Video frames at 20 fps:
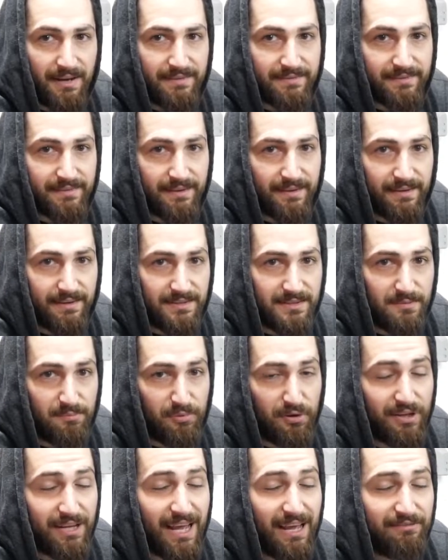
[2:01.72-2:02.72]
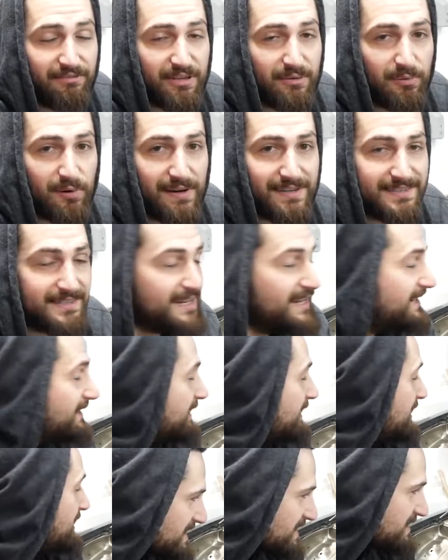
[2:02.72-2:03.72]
it's a pretty hefty price tag.